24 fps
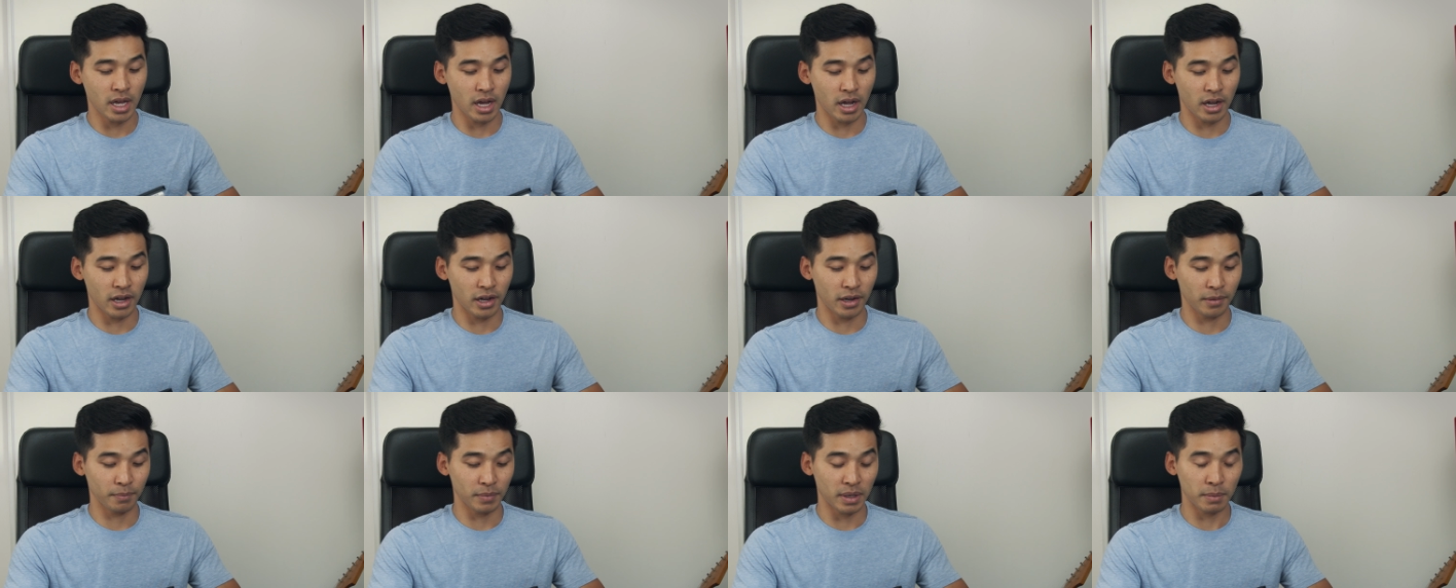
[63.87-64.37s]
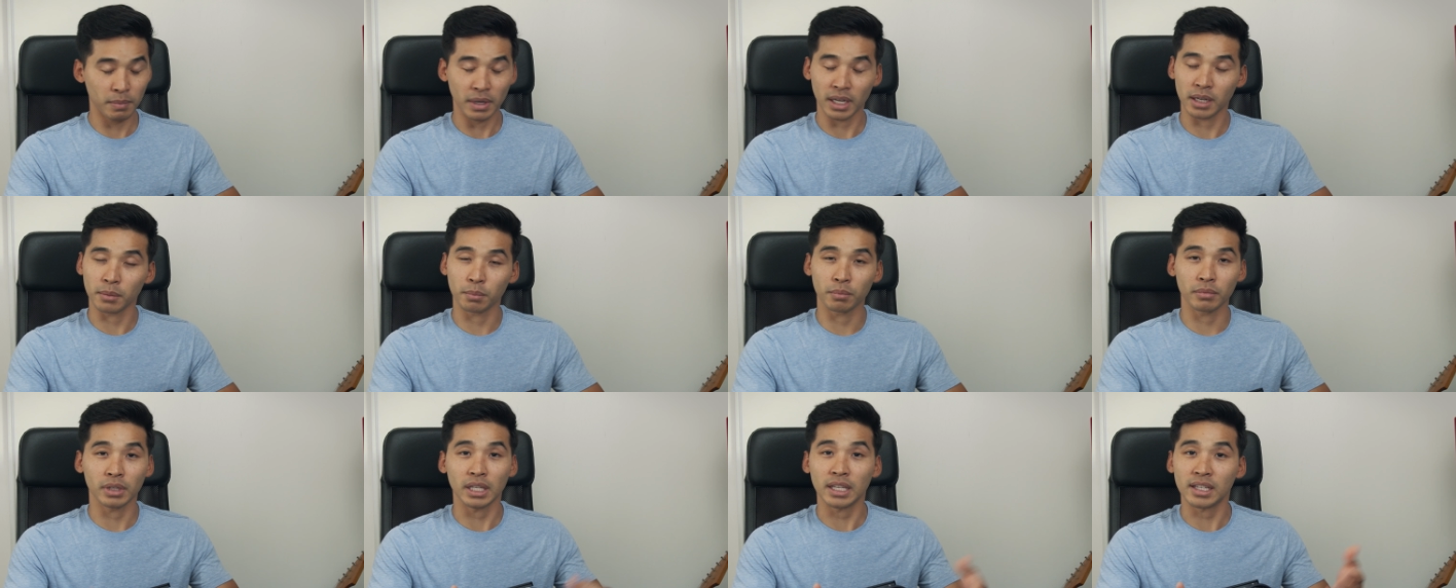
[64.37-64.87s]
It made
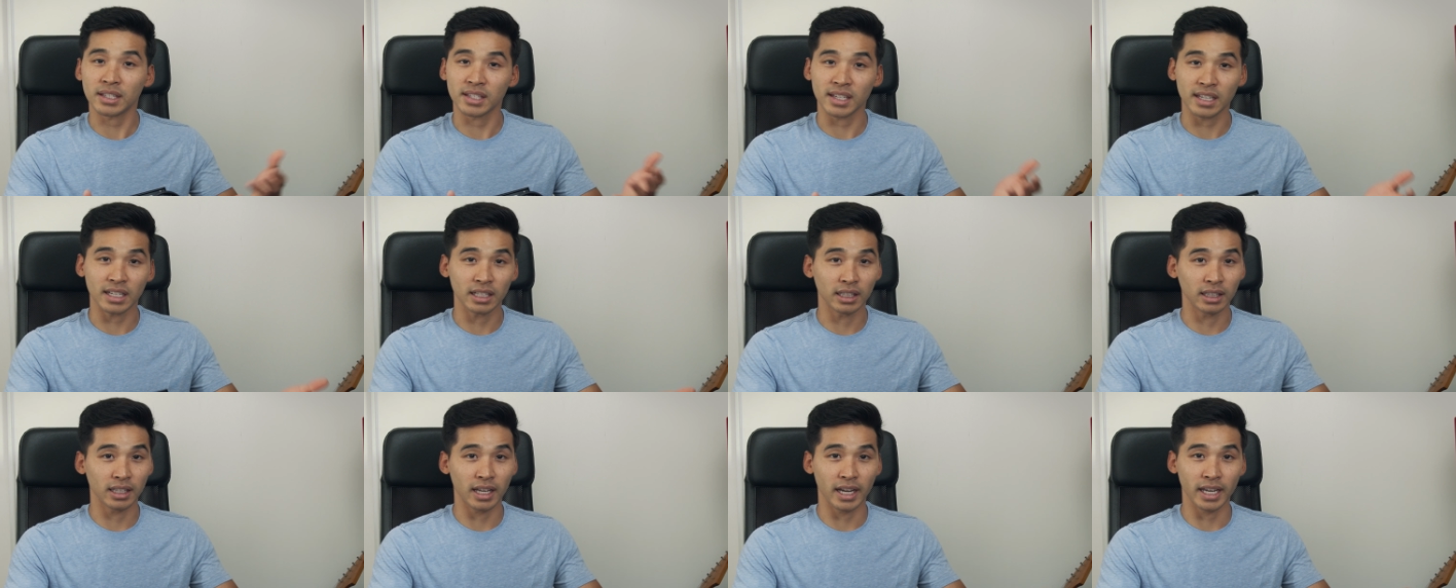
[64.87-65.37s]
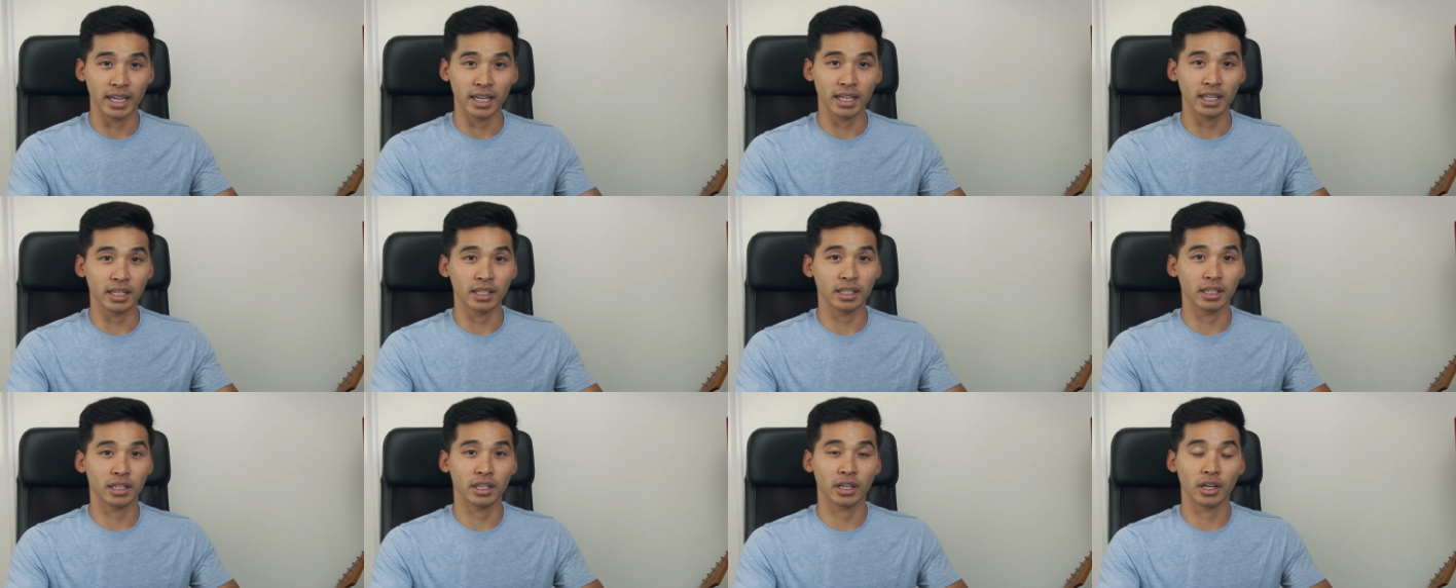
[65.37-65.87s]
it easy to light,
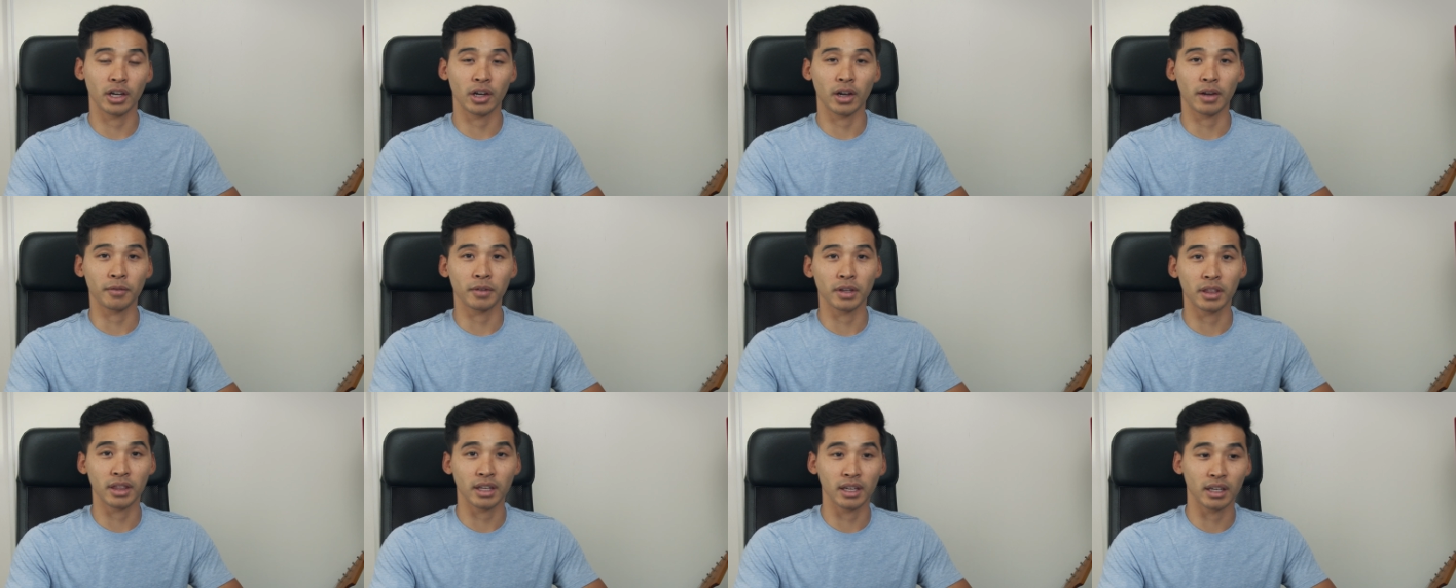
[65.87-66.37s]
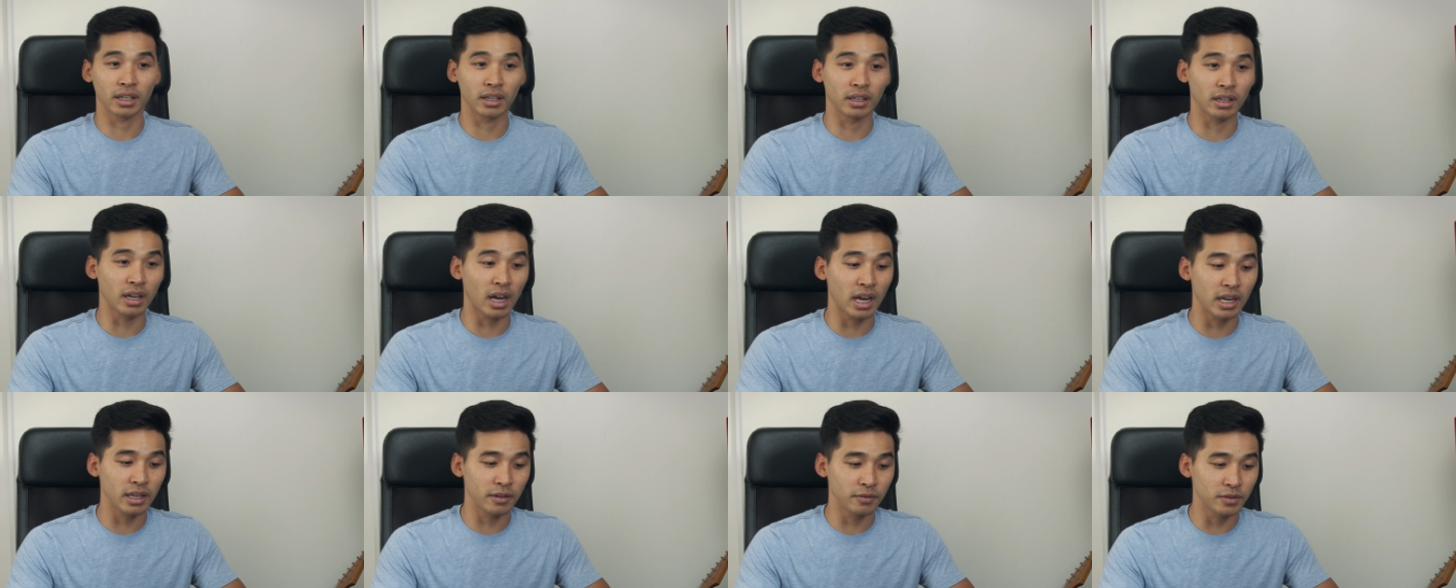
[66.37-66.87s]
everything
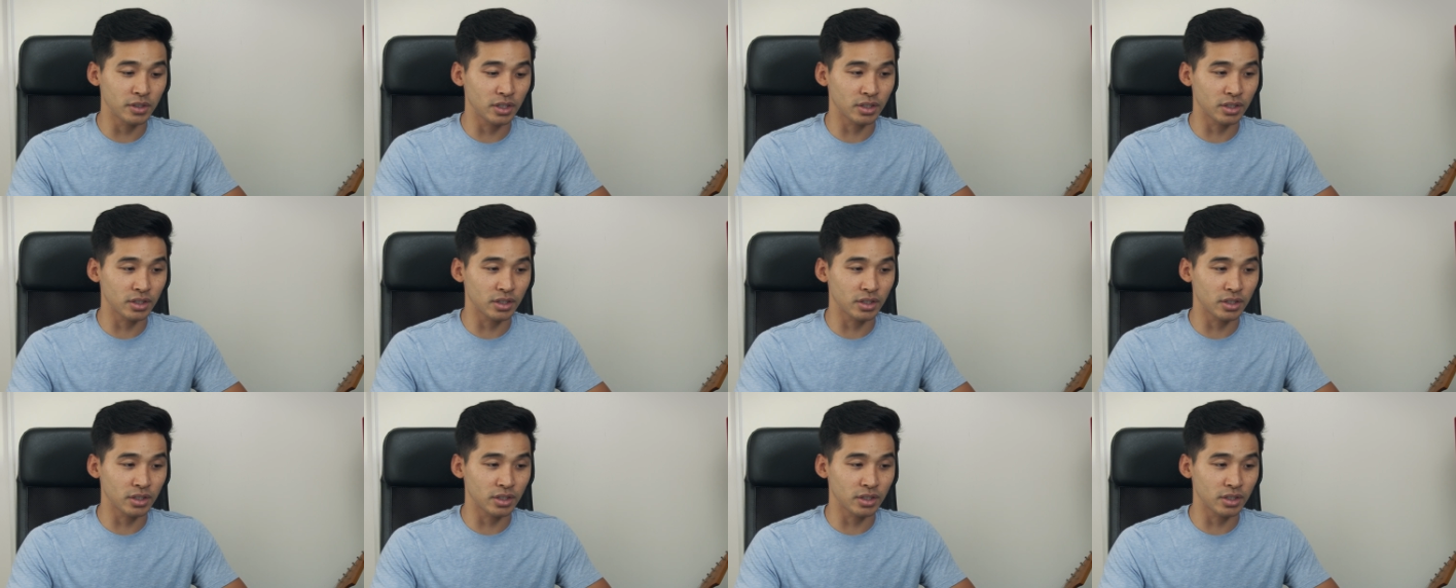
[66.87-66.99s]
kind of